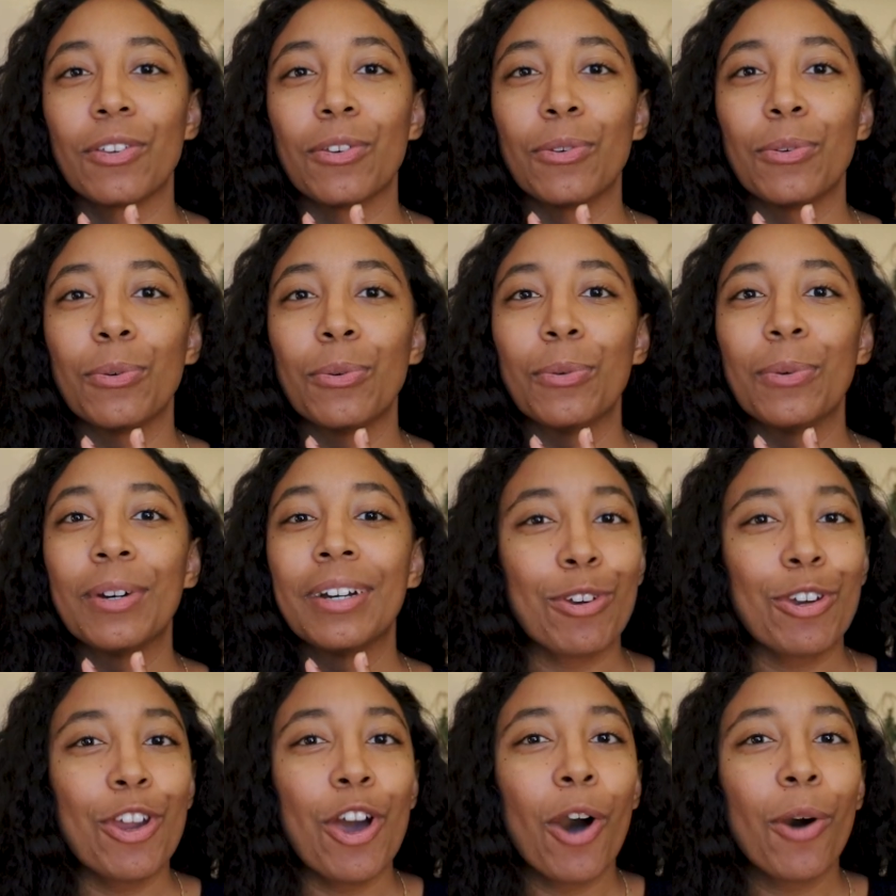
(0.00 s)
to
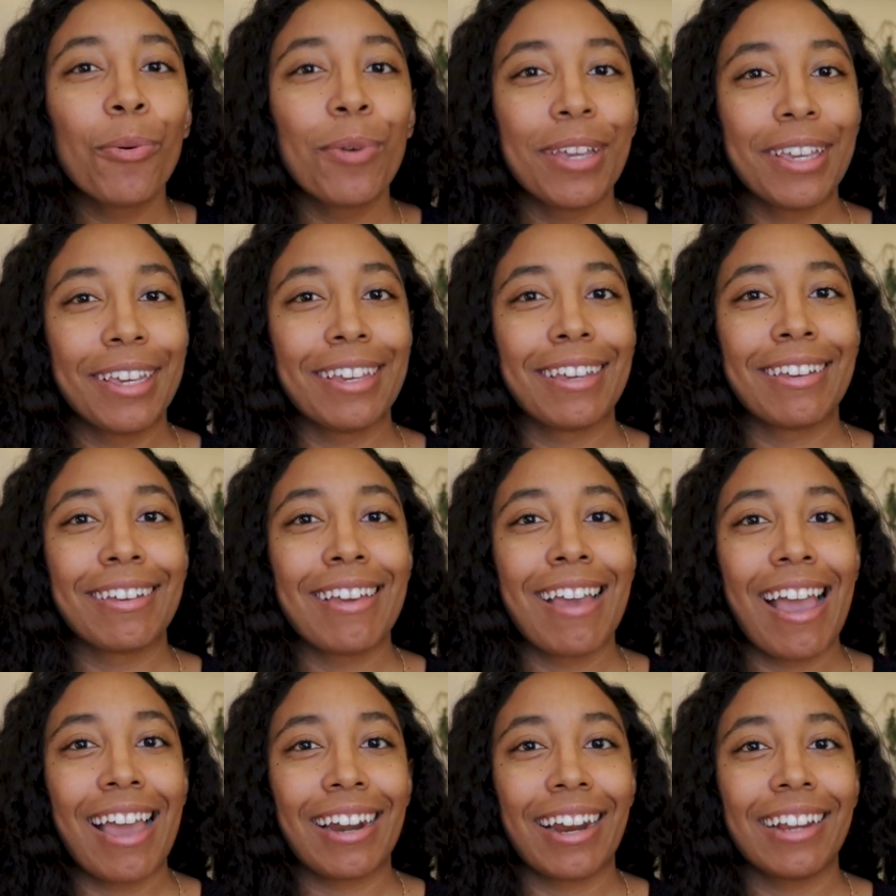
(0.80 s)
knowing
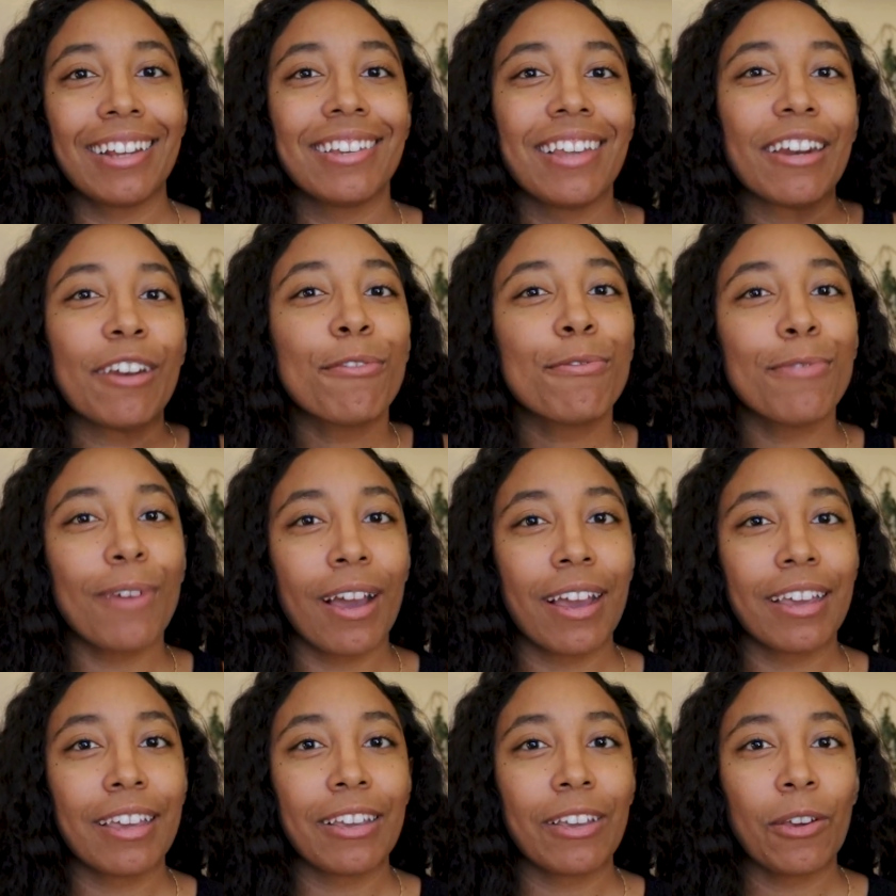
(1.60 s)
and
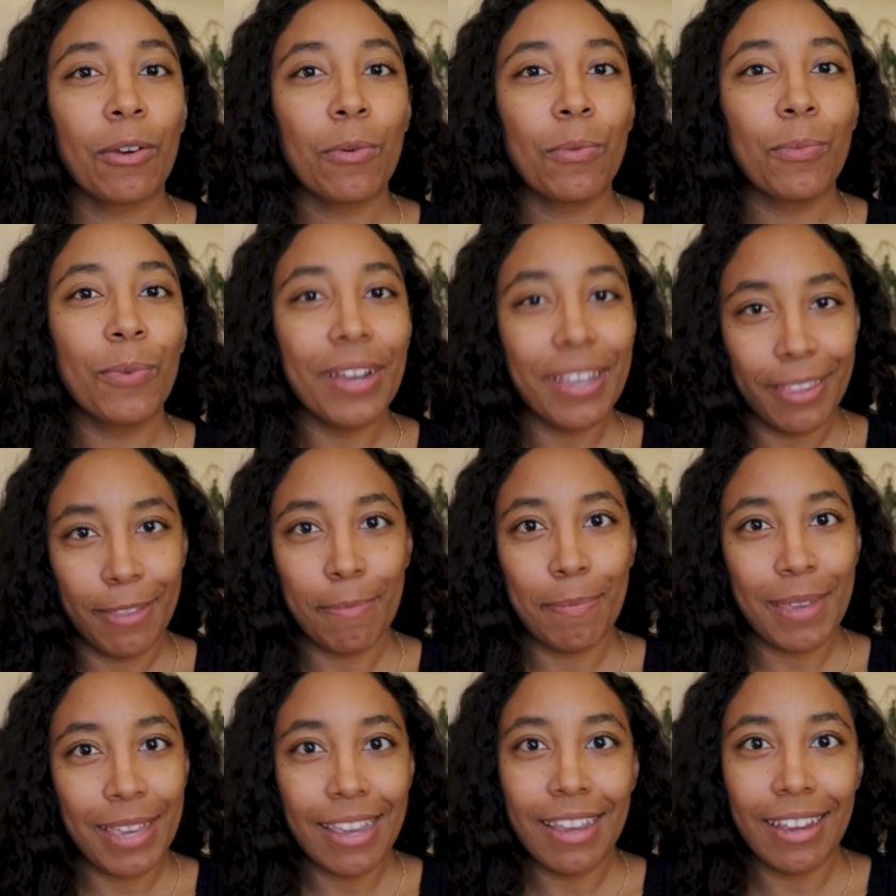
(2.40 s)
identifying
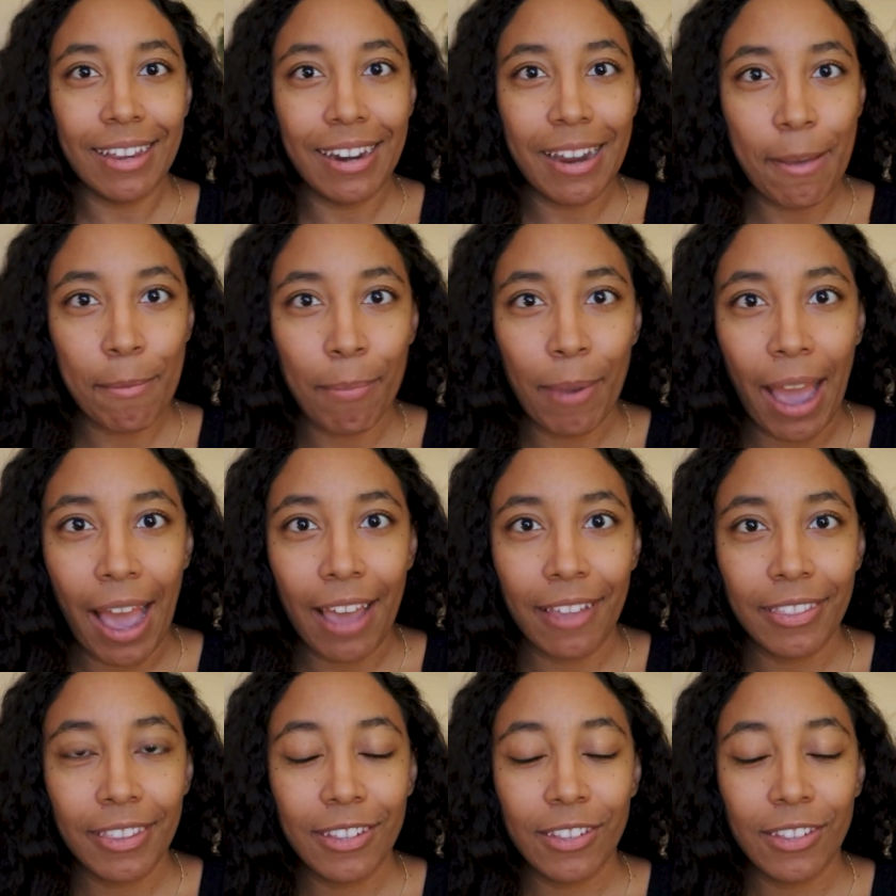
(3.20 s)
with being an empath.